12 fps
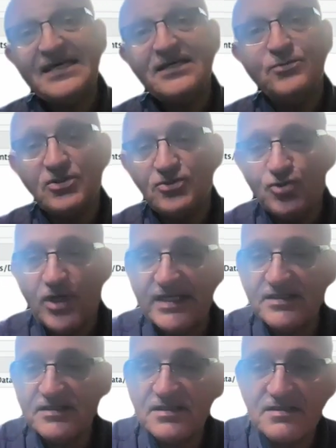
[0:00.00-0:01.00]
I want to
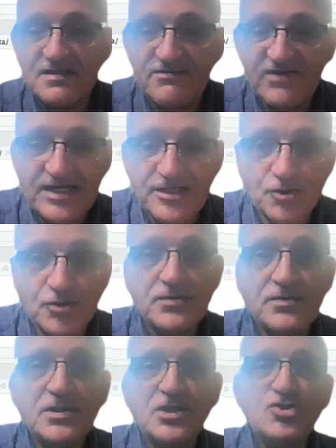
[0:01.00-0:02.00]
enter the value.
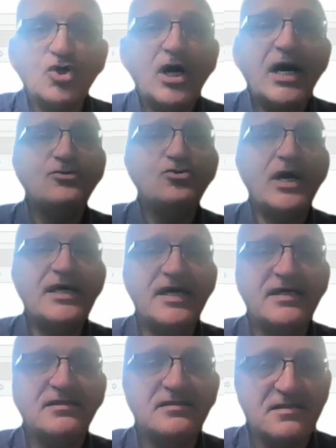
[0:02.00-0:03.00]
So how do I
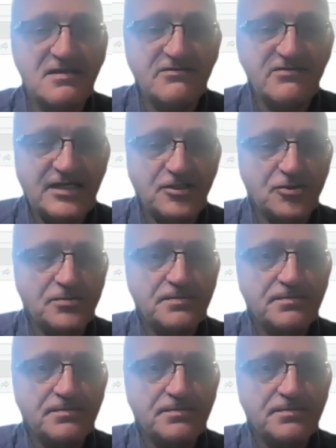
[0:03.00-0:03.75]
enter the value?